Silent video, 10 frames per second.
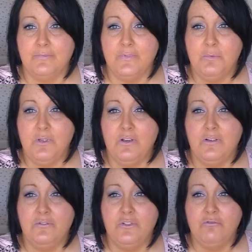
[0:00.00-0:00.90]
oh my god,
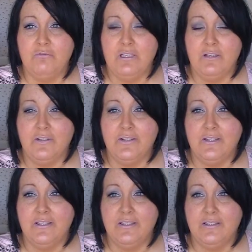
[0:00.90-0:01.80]
I've just realised
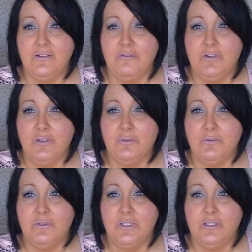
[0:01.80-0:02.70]
that this is not
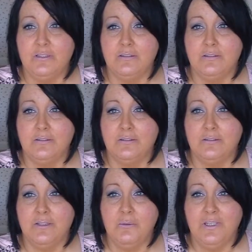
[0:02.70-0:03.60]
recording.
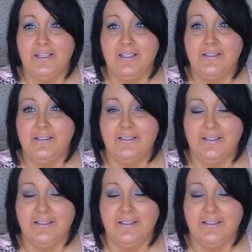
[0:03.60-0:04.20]
Oh, it is.